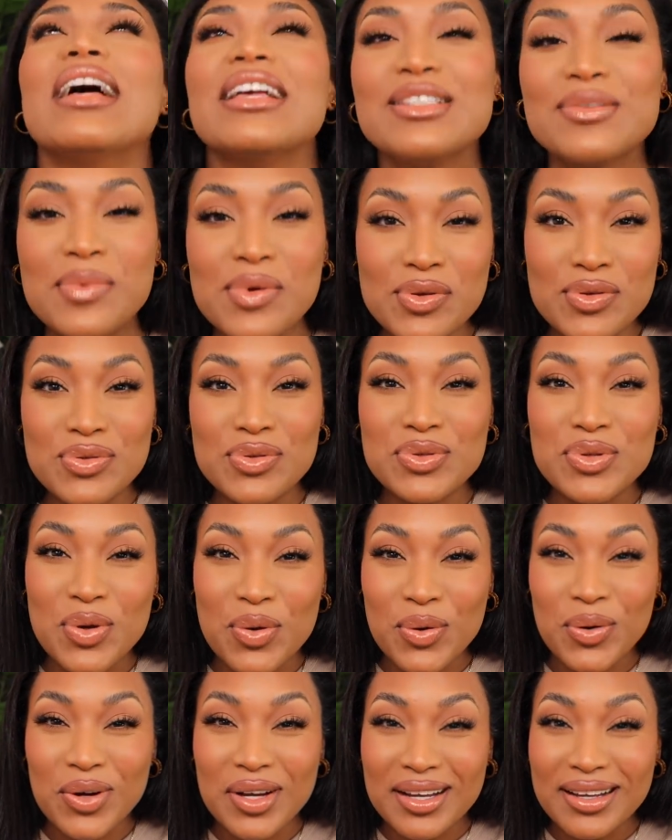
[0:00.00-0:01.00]
smells
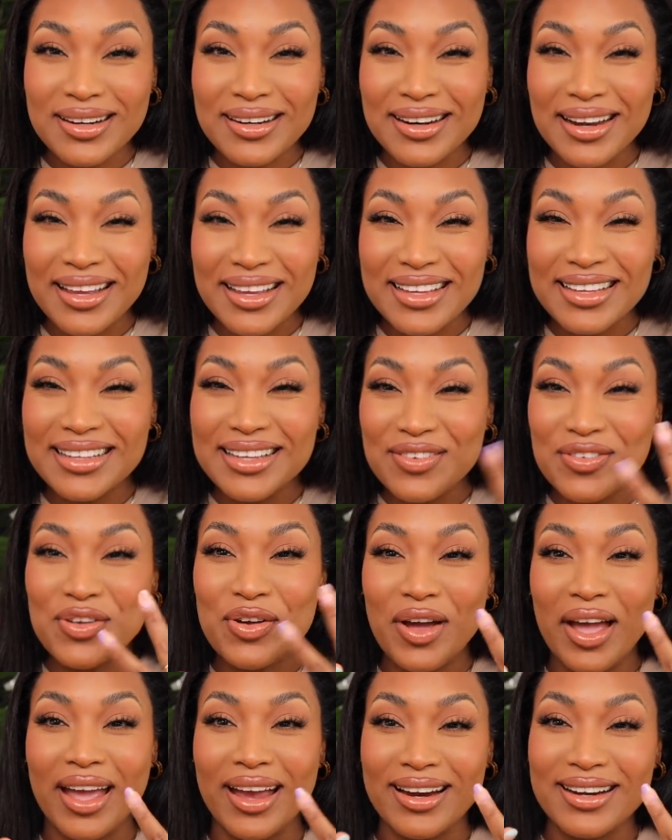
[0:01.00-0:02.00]
so good. Like if
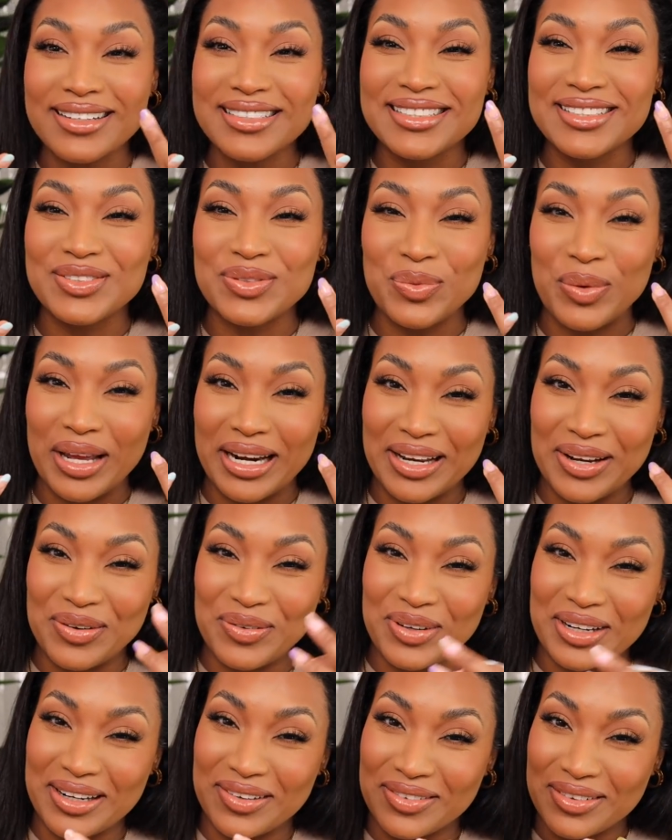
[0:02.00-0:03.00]
your hair is sweaty
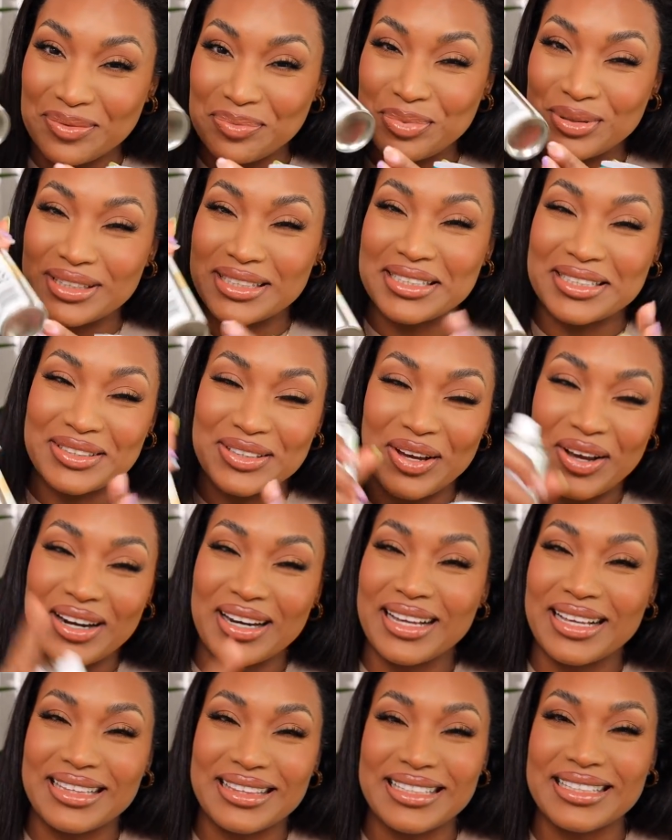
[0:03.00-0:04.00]
or whatever, put this
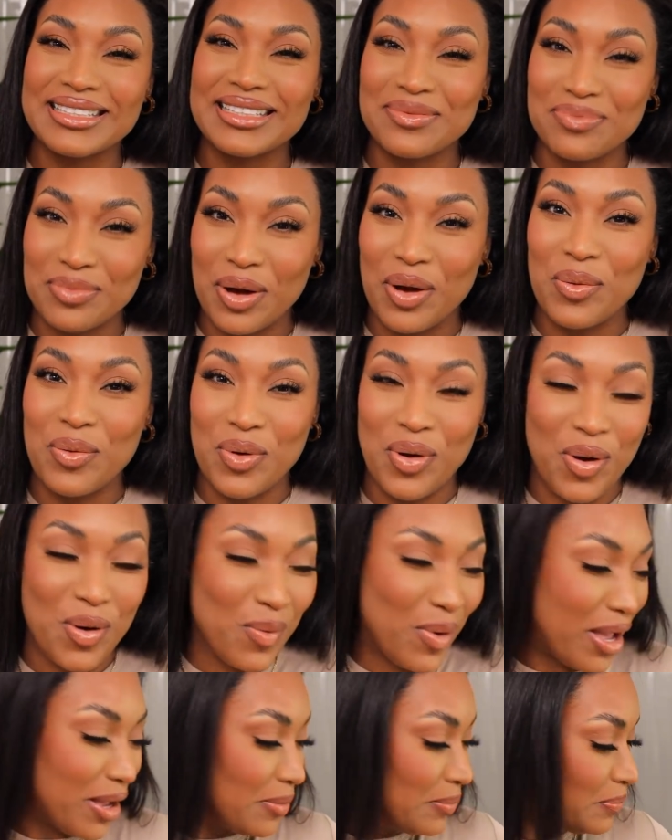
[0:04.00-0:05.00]
on, it does not
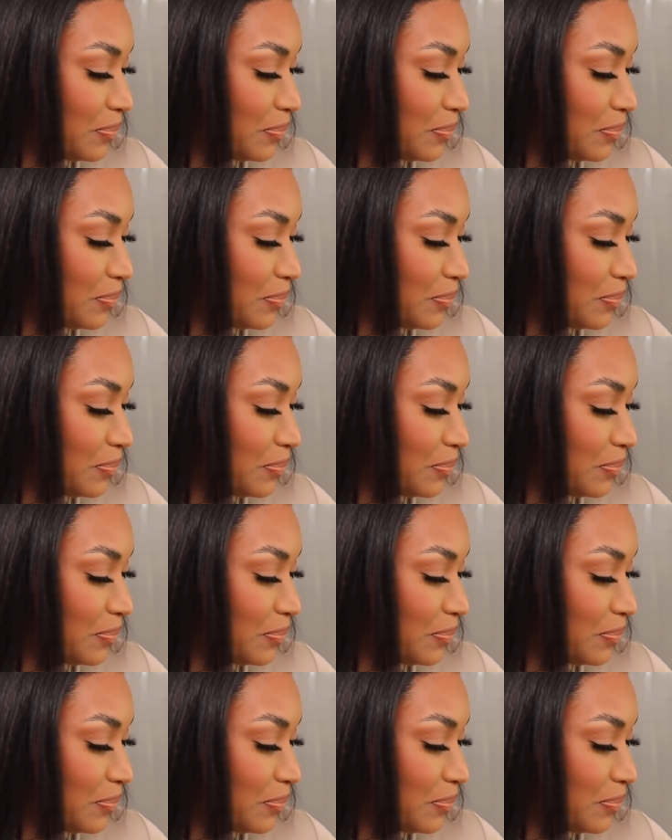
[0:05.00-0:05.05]
go away.